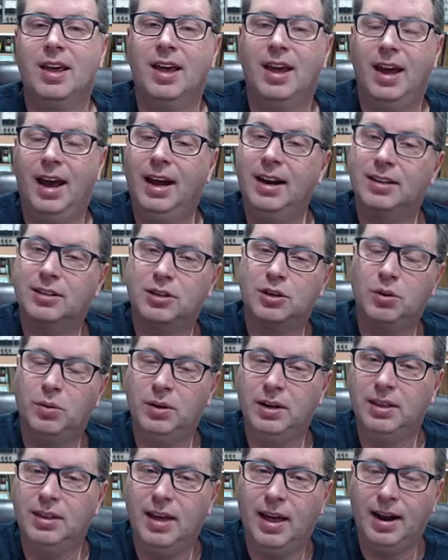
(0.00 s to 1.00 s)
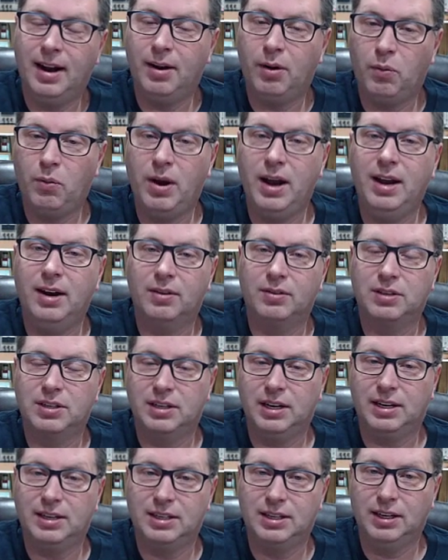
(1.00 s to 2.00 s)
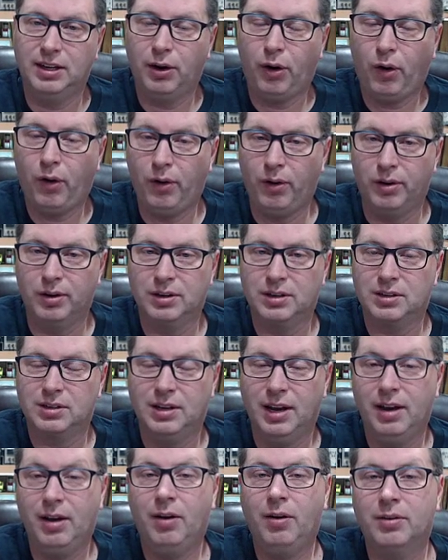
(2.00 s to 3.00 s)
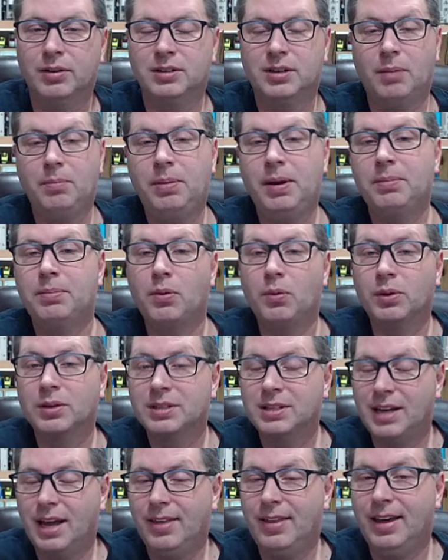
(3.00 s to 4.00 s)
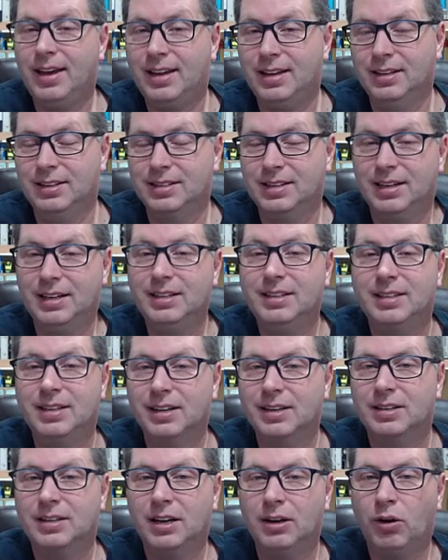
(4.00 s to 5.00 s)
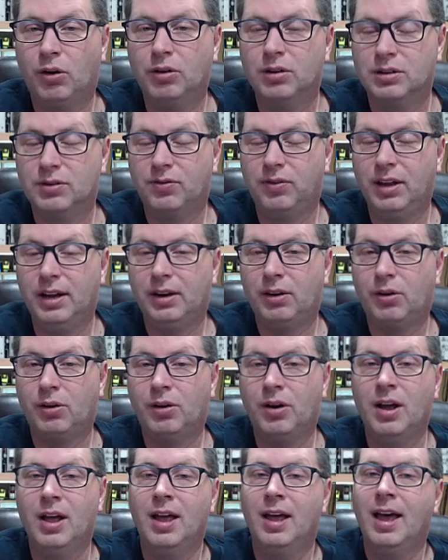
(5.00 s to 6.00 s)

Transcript: And it's doing that at a rate of 60 hertz. Now, some people will say they can see 60 hertz flicker.